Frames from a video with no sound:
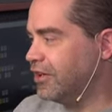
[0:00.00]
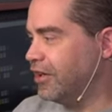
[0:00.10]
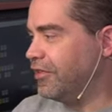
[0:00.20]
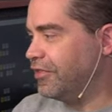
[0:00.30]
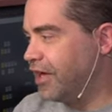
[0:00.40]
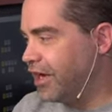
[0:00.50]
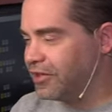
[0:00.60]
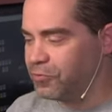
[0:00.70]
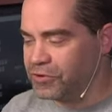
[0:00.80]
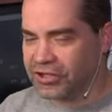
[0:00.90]
That
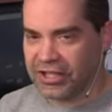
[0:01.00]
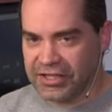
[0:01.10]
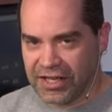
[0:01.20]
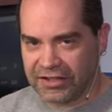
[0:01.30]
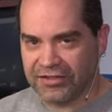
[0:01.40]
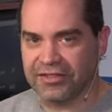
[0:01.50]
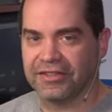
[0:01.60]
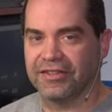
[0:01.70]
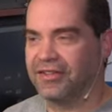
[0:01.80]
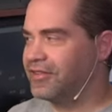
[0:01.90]
will connect
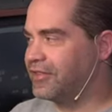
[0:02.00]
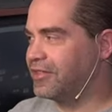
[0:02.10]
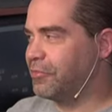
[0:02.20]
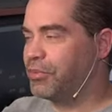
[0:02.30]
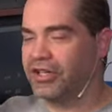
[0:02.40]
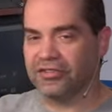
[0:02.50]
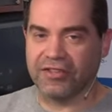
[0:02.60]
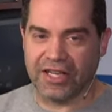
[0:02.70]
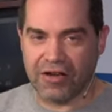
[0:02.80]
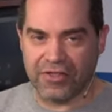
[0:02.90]
the button
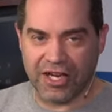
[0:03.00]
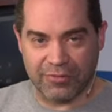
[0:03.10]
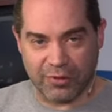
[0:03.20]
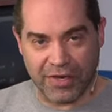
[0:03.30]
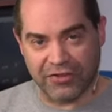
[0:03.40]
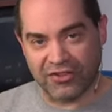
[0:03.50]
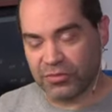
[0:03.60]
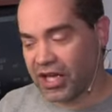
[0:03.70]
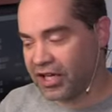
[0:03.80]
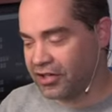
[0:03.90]
layout that I'm about to
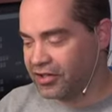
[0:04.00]
make